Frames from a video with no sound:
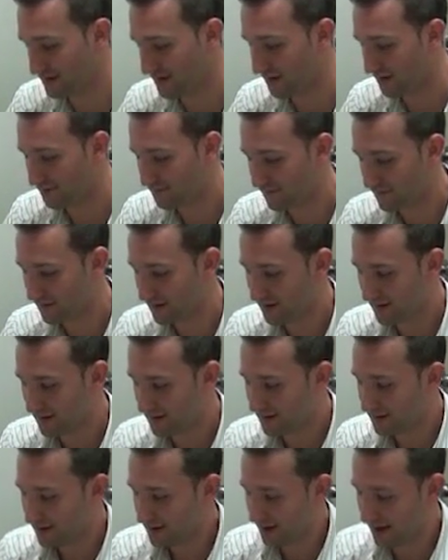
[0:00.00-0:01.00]
So,
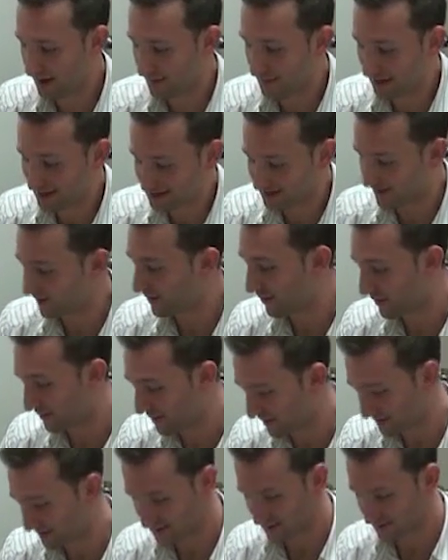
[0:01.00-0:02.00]
based on all
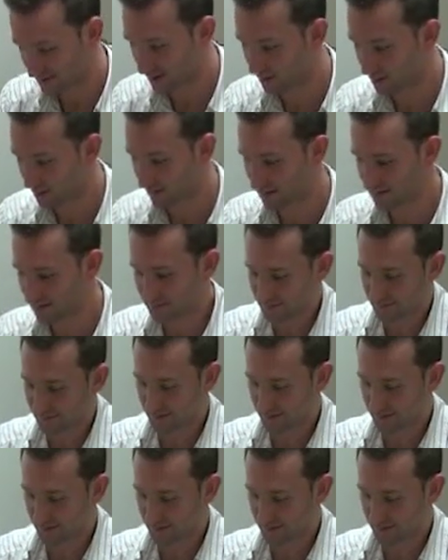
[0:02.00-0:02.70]
the things you've told me.